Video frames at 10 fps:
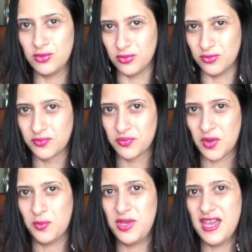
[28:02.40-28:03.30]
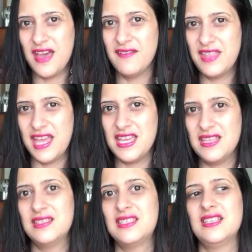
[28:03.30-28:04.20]
too. We have that
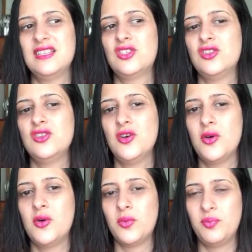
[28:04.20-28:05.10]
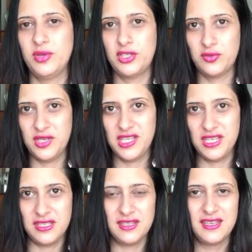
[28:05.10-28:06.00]
instinct to know
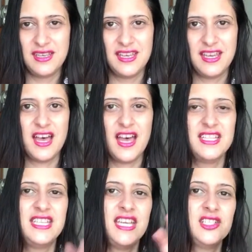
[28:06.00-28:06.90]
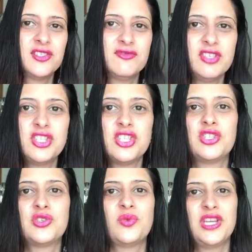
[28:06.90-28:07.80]
between a dangerous
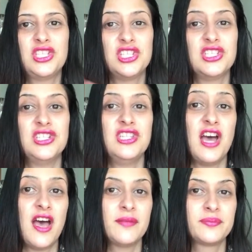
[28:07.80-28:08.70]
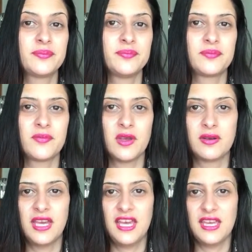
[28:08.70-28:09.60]
situation and not.
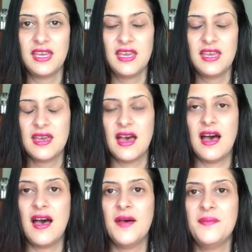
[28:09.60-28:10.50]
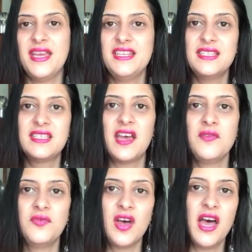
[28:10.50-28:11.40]
Okay? And it's
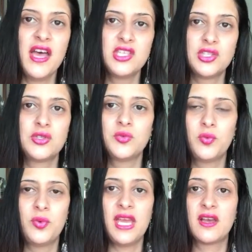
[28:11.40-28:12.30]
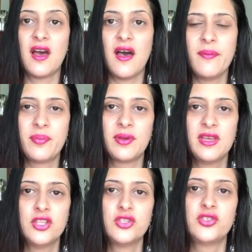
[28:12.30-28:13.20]
time for us to wake up
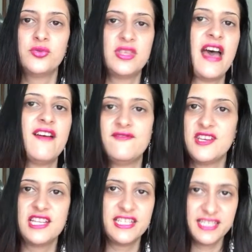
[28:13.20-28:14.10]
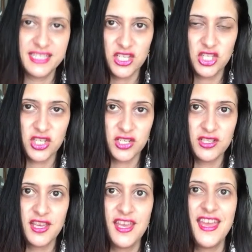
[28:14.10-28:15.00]
to that
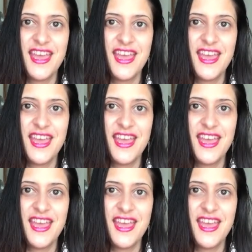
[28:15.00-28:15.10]
realization